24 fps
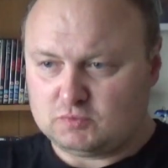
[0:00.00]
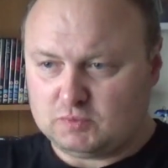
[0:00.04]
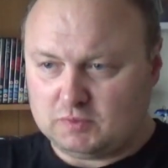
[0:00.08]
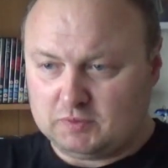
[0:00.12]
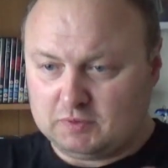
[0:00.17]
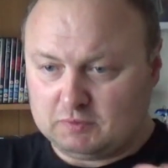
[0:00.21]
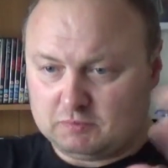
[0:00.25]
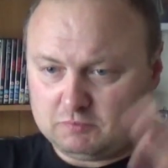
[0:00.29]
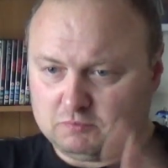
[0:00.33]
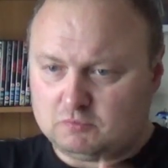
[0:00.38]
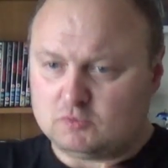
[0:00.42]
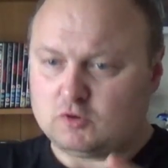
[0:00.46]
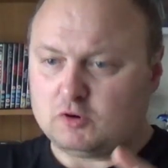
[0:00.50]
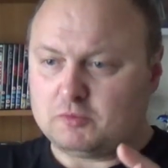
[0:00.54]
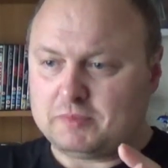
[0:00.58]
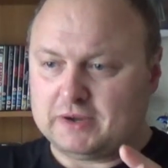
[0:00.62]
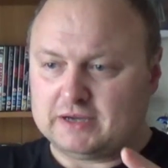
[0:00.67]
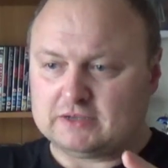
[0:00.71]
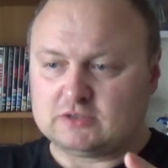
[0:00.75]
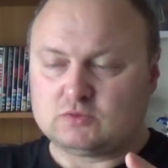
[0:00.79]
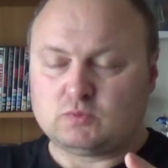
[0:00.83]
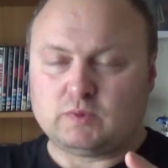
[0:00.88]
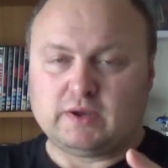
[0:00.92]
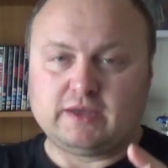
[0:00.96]
we go
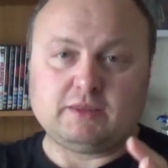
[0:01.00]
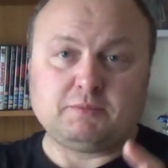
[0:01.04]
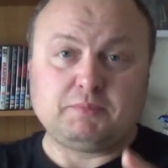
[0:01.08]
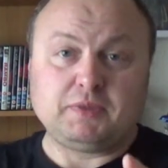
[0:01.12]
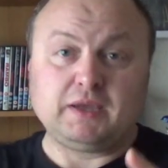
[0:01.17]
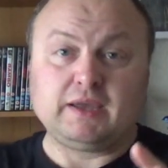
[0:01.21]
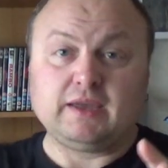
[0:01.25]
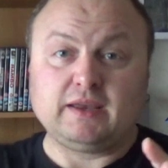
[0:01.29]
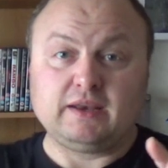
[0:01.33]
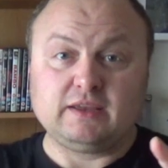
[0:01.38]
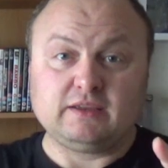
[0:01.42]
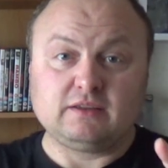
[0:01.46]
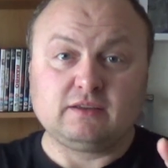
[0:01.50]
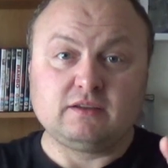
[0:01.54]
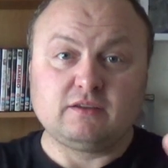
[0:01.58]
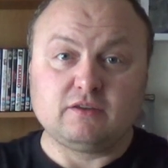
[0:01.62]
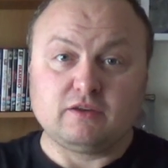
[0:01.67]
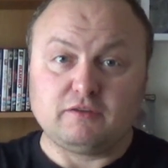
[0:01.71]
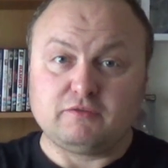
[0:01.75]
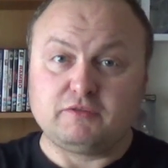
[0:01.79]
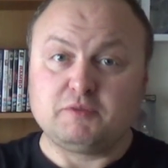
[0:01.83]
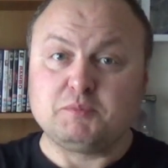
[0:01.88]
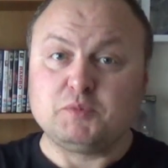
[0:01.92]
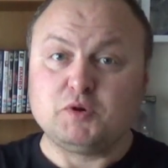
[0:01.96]
back to where the beginning
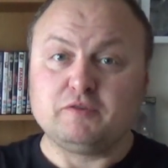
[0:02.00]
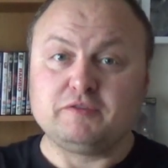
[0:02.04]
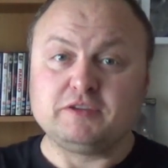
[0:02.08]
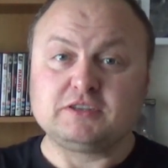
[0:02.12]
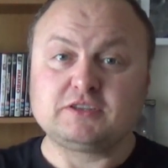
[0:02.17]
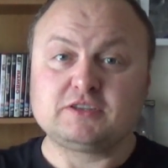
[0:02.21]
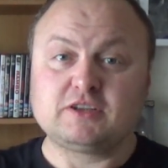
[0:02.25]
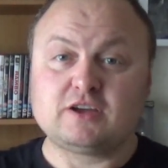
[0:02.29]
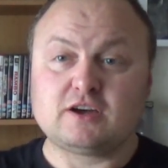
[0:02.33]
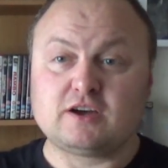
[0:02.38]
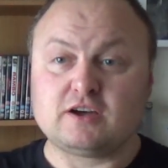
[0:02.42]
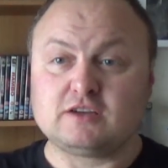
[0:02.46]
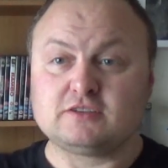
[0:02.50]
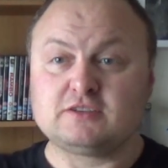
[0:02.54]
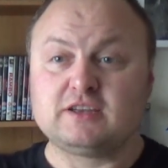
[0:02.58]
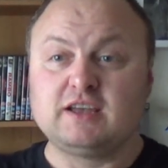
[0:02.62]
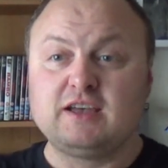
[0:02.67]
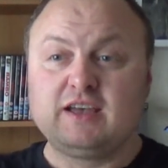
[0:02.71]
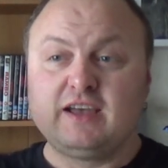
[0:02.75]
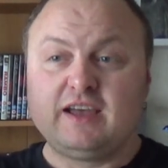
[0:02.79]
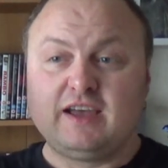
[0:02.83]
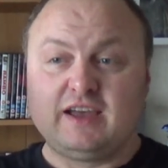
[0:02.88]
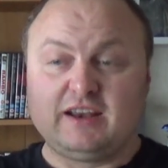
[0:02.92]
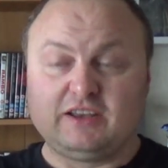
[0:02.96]
of the movie starts
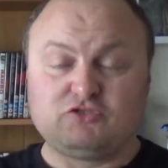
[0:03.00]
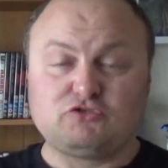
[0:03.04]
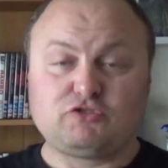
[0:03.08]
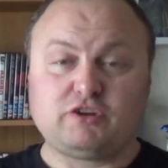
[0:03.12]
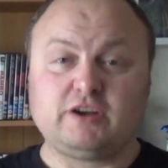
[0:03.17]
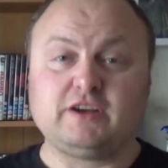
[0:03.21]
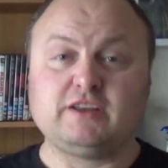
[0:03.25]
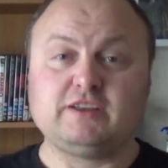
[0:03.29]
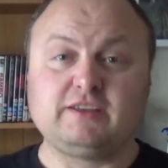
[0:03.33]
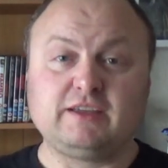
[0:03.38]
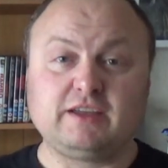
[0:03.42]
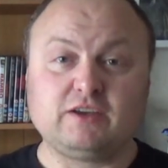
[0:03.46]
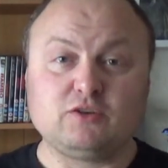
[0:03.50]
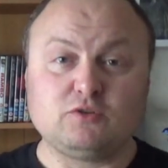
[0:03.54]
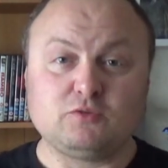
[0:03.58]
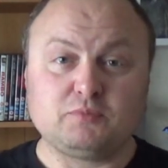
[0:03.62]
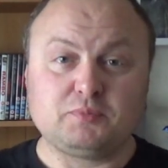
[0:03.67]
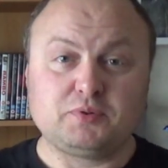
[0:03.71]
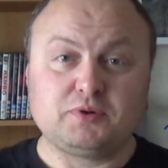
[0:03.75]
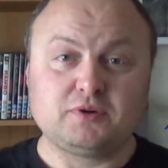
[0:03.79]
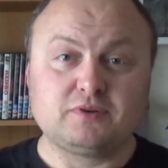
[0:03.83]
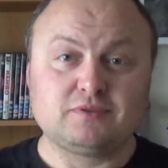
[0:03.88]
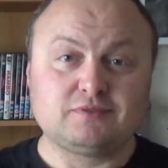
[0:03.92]
and he's trying to dig up